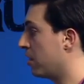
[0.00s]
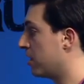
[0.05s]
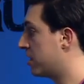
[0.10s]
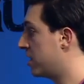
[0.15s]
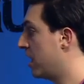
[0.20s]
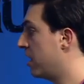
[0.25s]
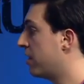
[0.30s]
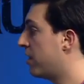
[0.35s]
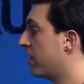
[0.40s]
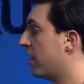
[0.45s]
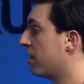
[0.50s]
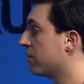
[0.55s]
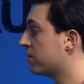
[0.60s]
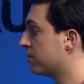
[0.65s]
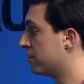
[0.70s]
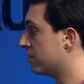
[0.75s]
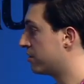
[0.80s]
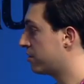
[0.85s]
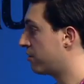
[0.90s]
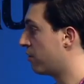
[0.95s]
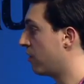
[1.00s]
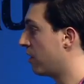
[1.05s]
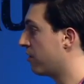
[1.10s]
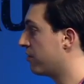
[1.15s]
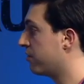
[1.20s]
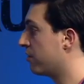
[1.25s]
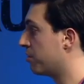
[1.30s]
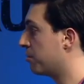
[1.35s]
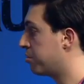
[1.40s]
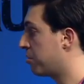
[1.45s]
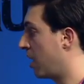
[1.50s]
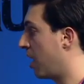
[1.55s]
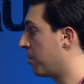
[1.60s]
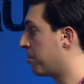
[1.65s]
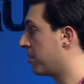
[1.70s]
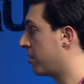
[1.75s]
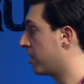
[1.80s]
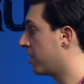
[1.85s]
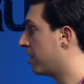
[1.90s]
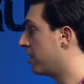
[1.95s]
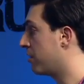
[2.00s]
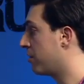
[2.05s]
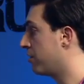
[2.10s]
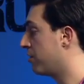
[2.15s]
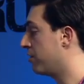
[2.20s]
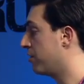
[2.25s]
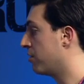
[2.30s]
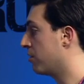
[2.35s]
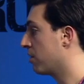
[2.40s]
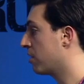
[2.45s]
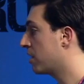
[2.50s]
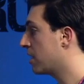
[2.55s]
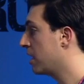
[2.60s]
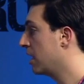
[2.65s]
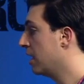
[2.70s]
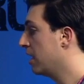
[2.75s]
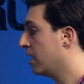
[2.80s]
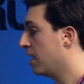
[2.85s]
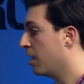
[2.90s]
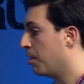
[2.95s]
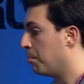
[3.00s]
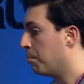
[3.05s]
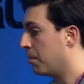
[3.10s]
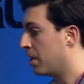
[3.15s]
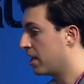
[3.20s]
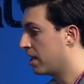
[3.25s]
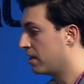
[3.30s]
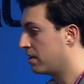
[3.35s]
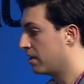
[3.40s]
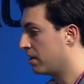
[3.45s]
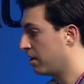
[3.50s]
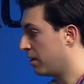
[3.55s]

A ten thousand square foot property here in New York might,